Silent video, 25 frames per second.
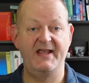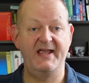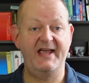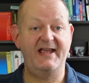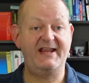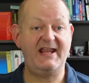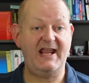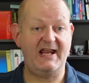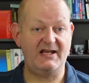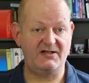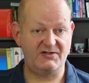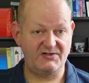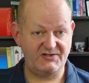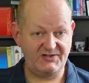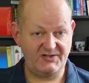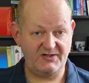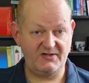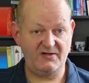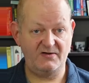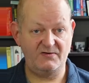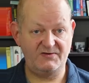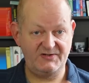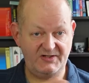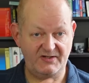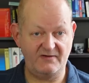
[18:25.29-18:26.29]
Again,
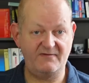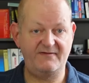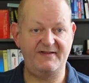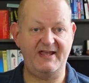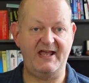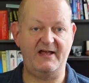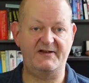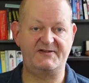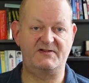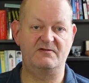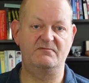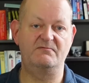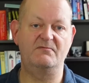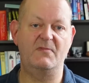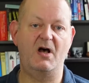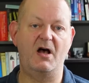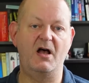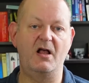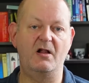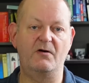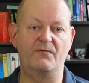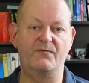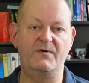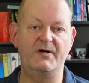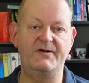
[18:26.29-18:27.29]
2,000
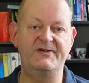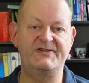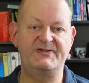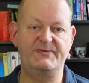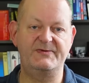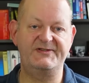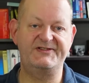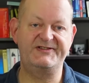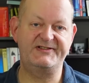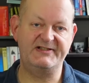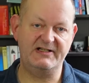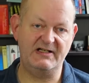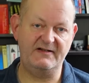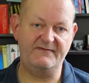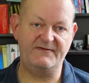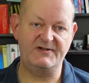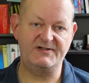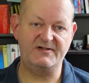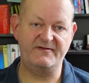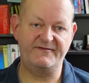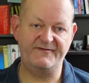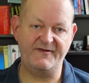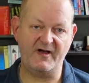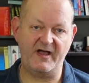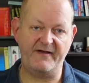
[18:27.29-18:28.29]
mile routes which delivered
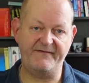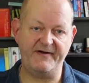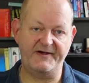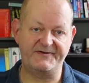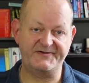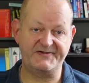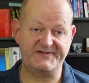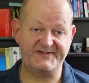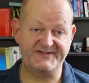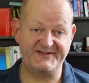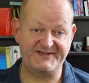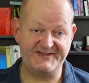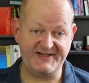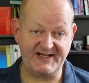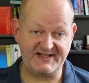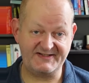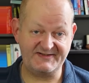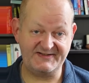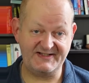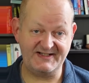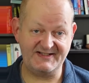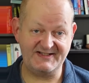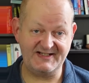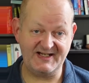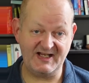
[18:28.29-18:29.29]
you
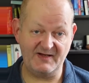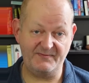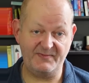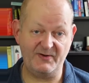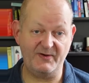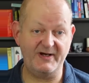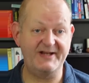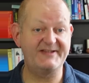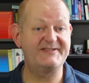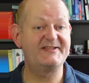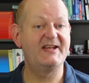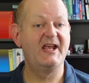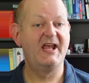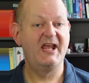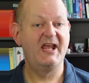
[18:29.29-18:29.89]
560 tier points,